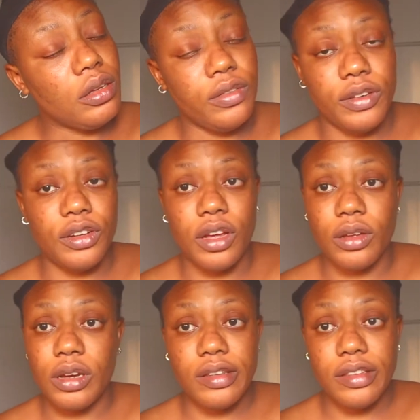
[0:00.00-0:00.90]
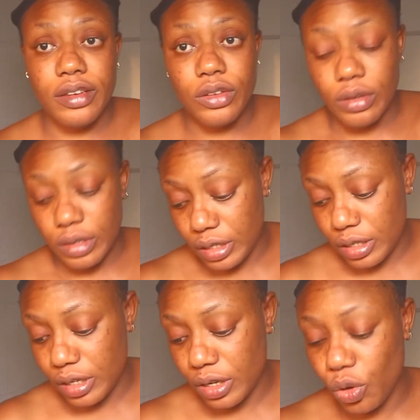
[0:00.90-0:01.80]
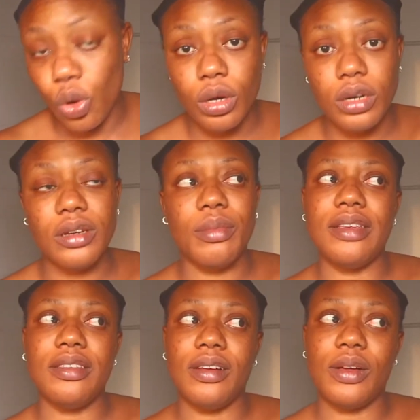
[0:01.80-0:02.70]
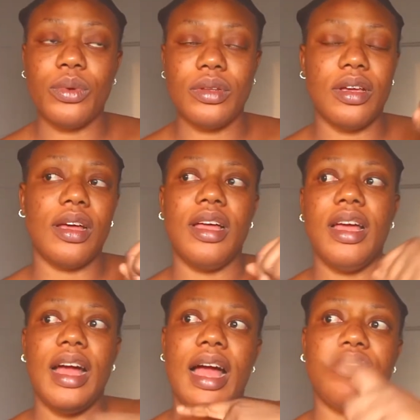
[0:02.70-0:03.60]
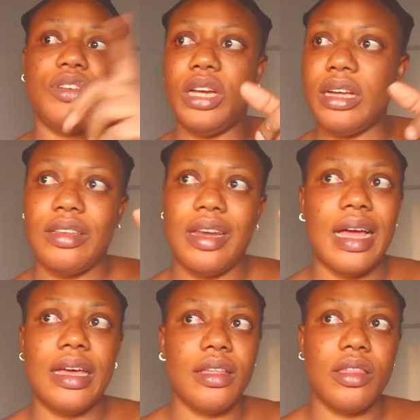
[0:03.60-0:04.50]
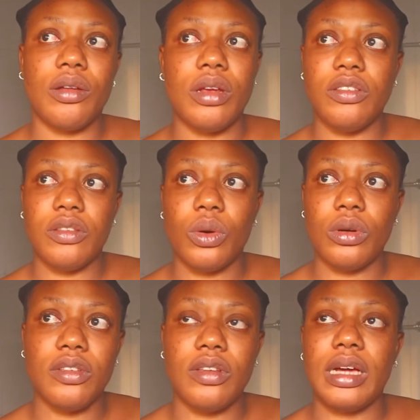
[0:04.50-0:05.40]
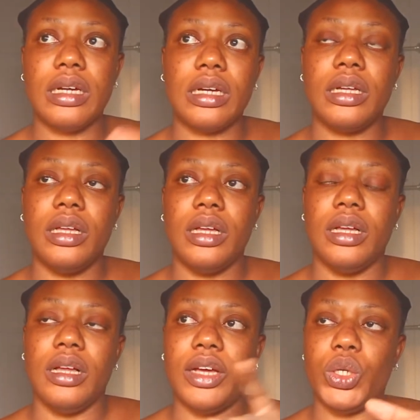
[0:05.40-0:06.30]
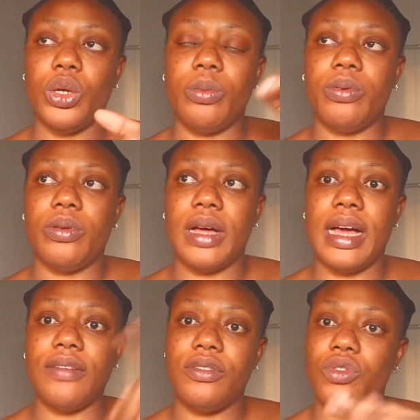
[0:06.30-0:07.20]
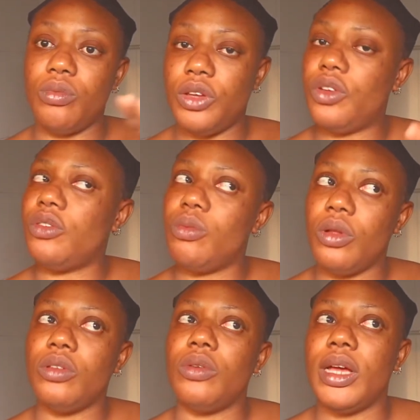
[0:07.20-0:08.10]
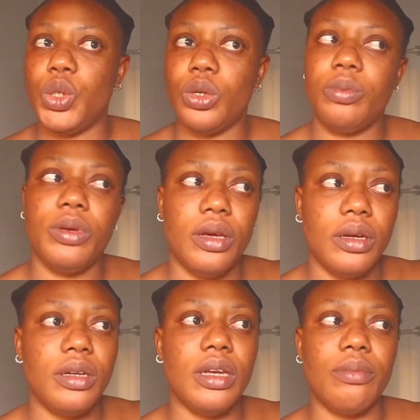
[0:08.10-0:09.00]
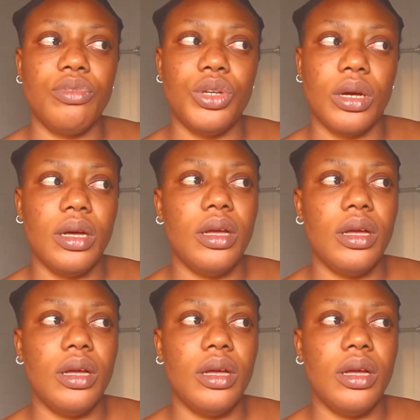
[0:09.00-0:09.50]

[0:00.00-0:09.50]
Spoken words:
facial consistency or the micellar water. I've checked like 3 stores. Like I have 2 major ones that I shop here in Abuja,